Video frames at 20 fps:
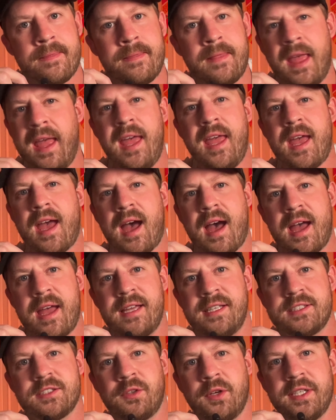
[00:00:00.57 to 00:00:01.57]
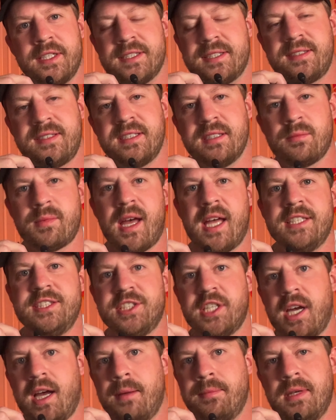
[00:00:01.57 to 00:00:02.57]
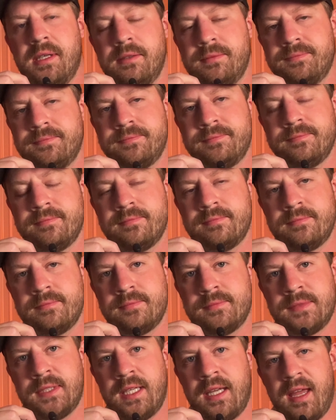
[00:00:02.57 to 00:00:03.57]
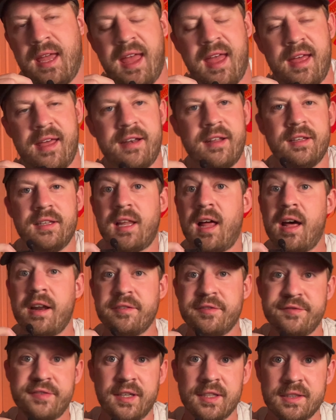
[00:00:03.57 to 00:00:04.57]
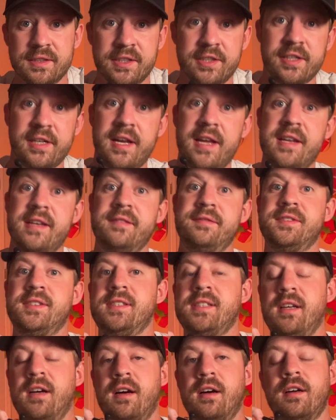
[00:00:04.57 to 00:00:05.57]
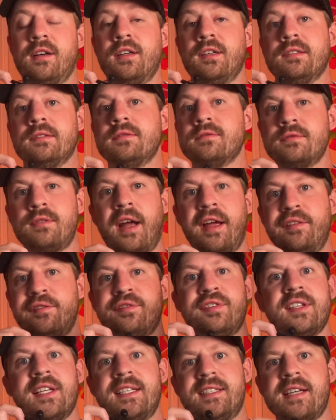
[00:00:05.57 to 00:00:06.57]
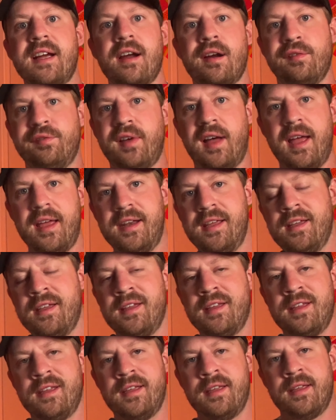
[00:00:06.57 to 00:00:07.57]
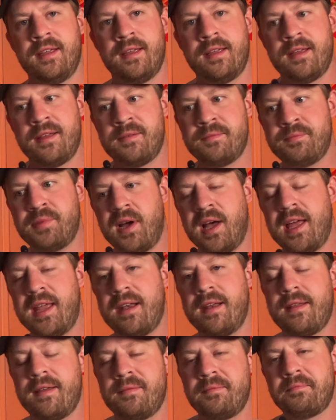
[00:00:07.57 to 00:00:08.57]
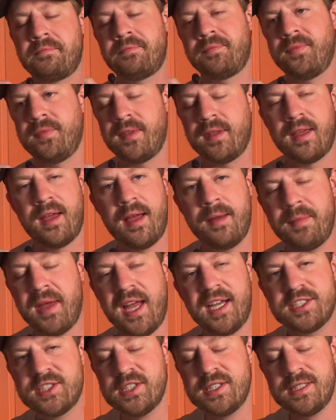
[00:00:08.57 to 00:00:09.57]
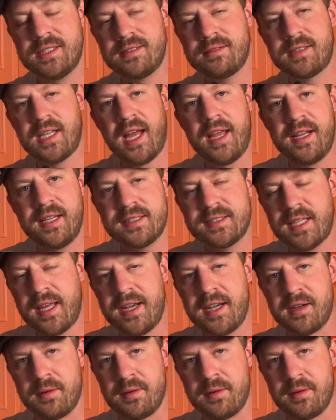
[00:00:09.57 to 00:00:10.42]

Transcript: AI is going to steal my job. And a lot of fellow creatives are rightfully terrified. But I'm actually kind of excited